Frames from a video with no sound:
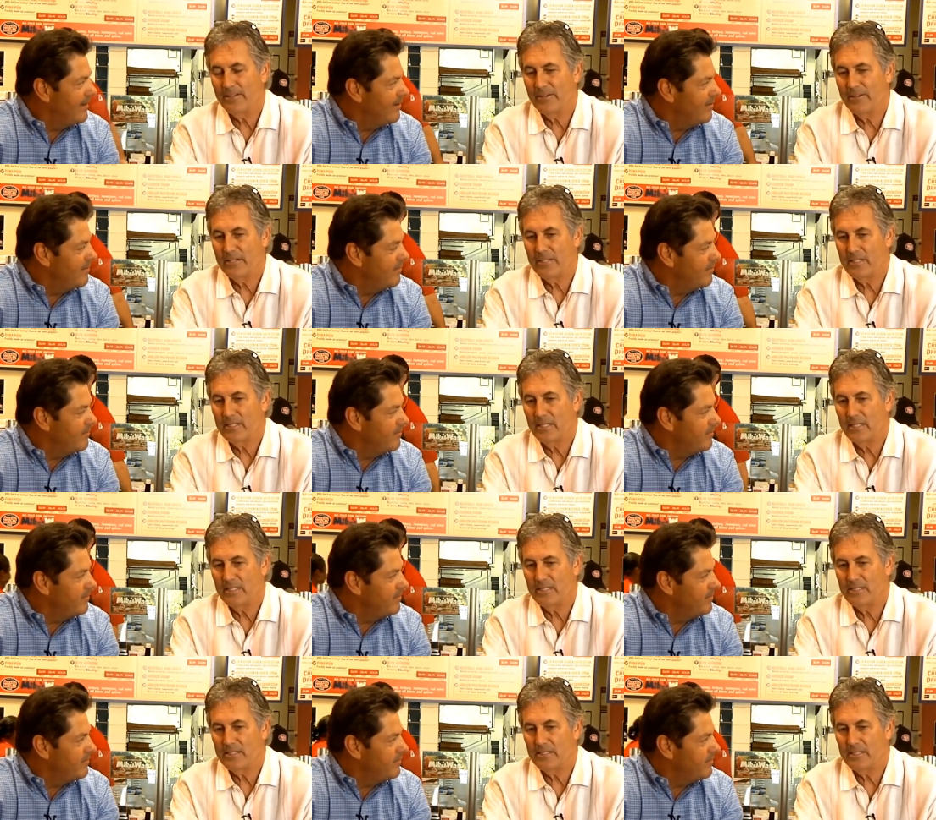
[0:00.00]
Speaker 1: you,
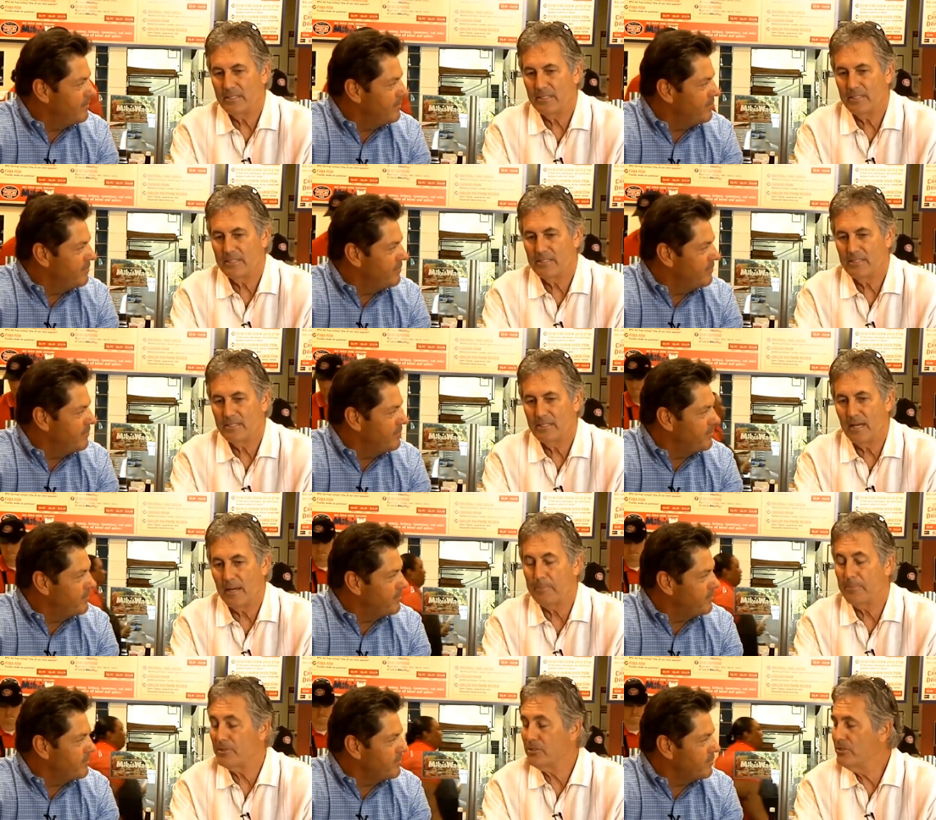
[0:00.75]
it's
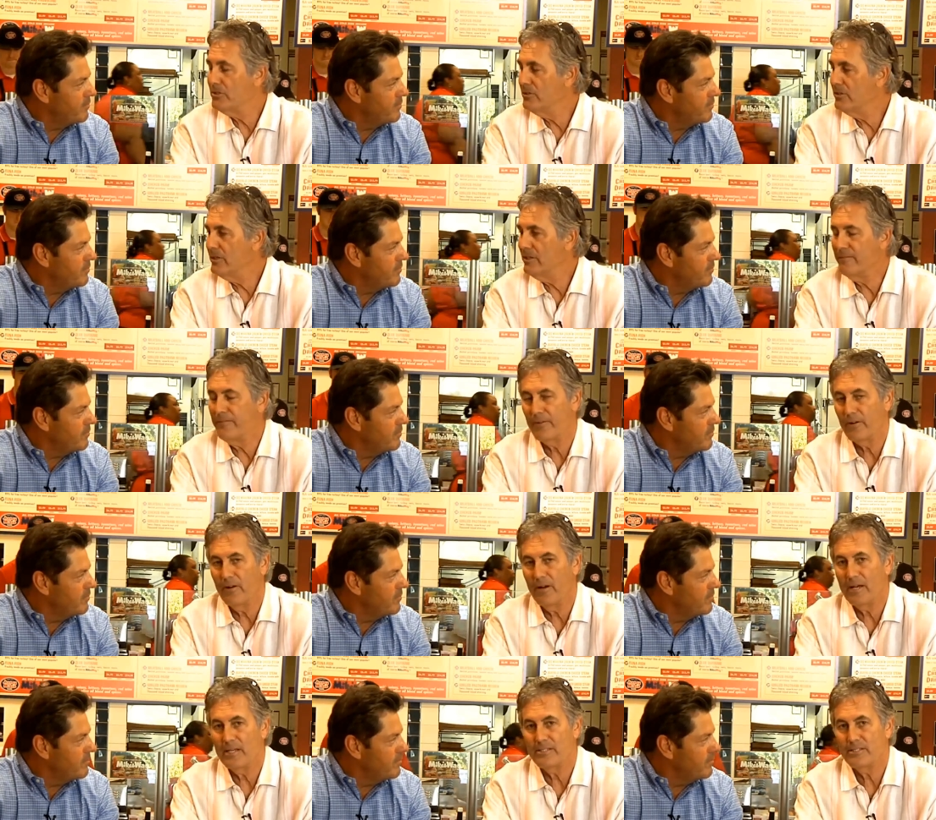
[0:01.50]
an opportunity
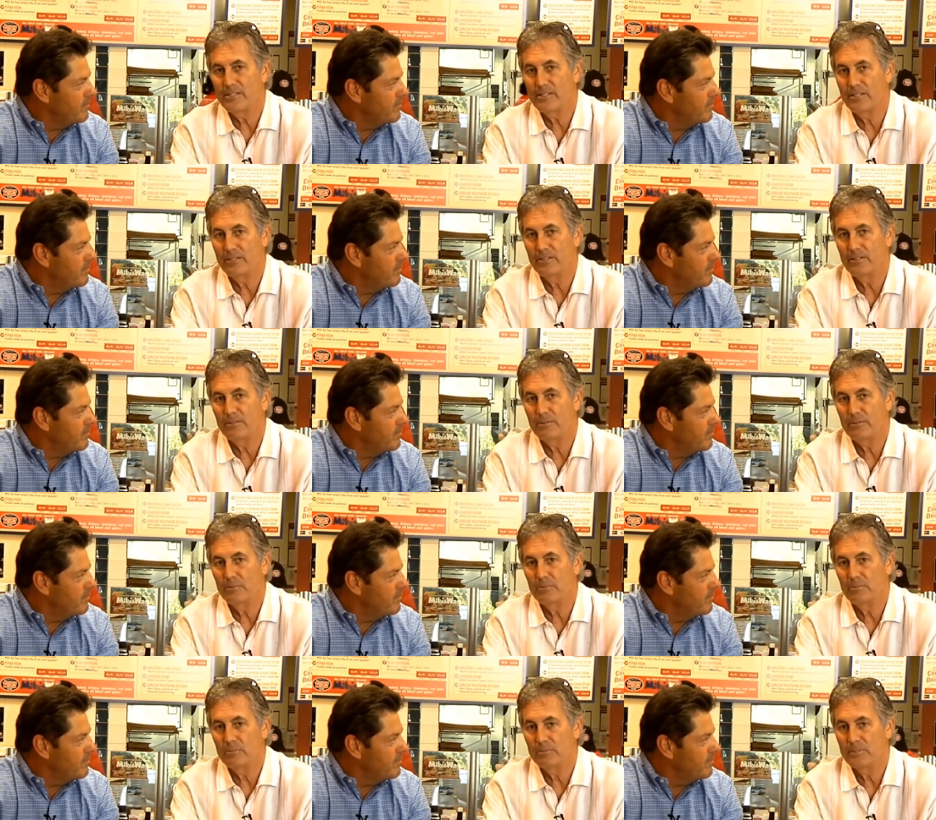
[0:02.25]
for us
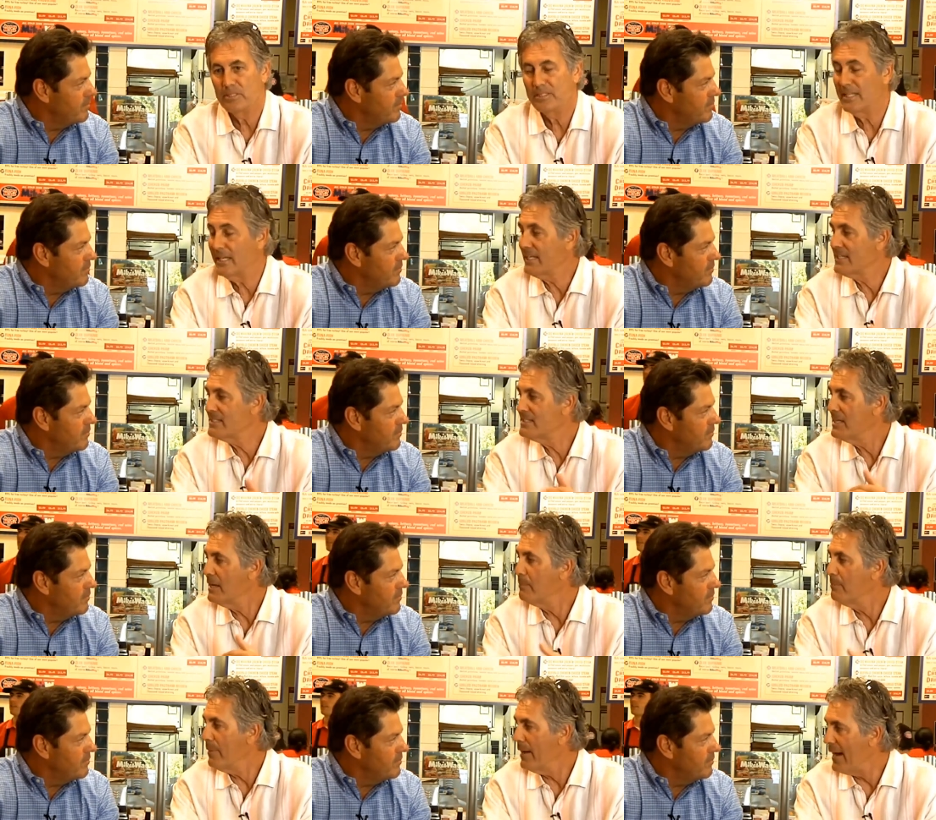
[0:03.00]
to take a
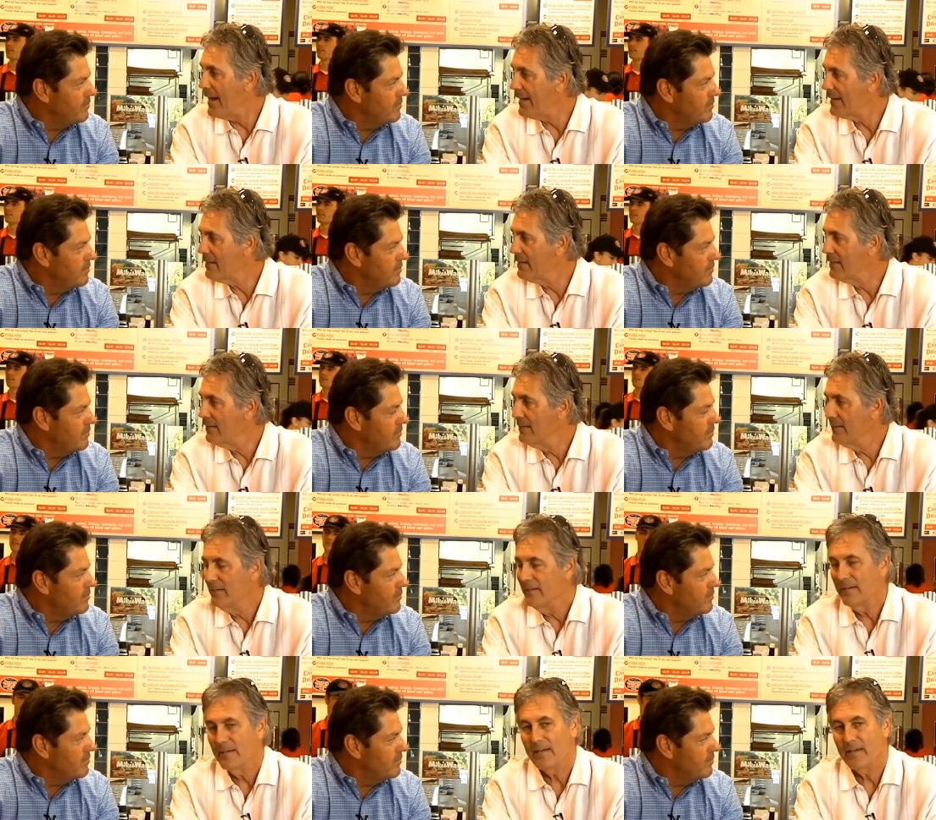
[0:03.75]
step back
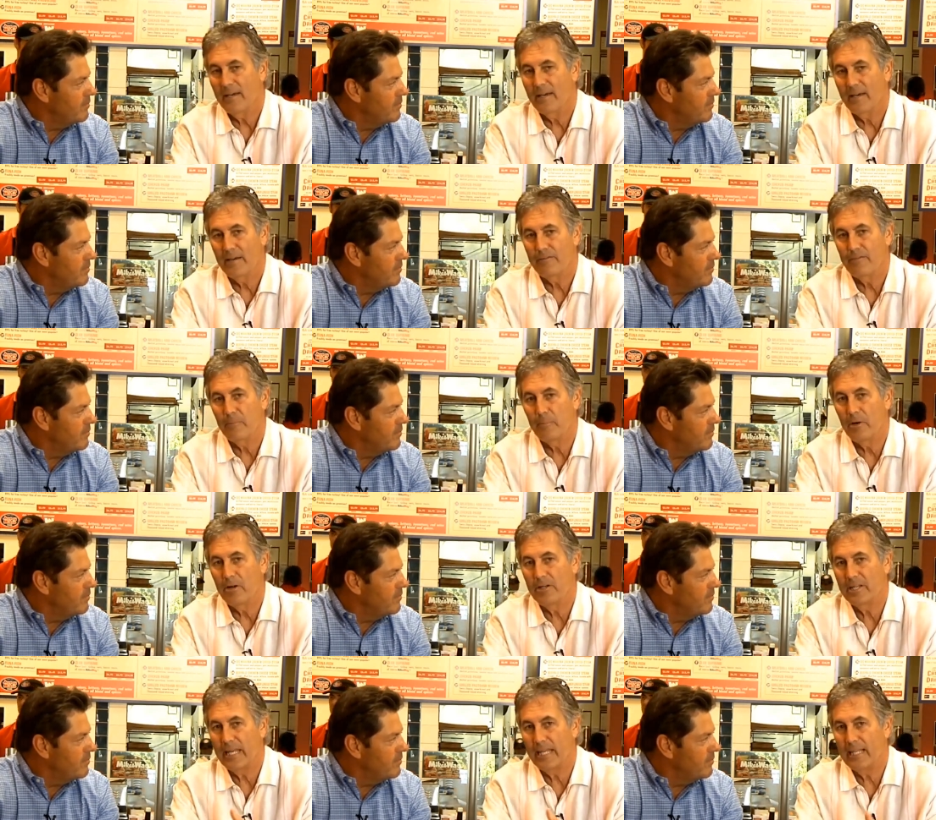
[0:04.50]

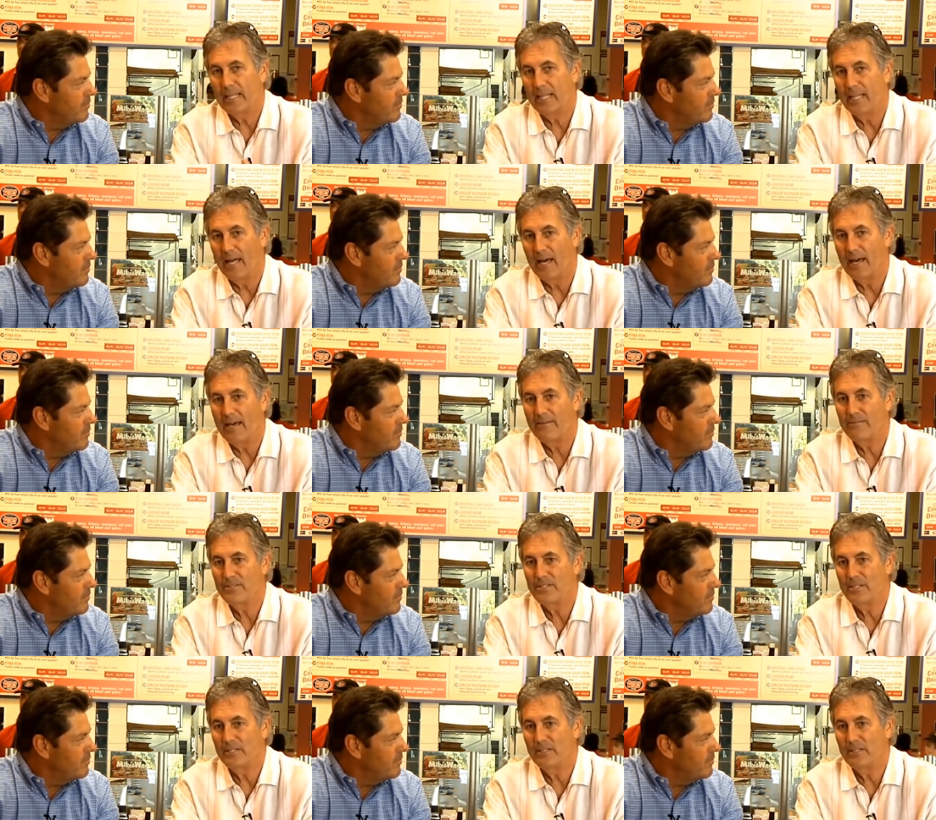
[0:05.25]
from our daily lives